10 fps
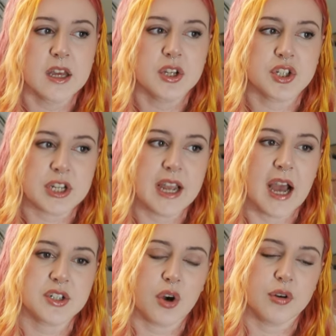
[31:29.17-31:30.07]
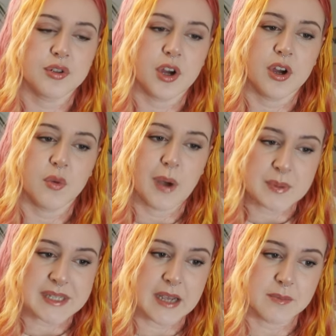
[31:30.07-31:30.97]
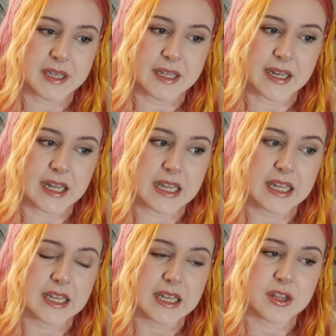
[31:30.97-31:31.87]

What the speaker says: she had on her website being like,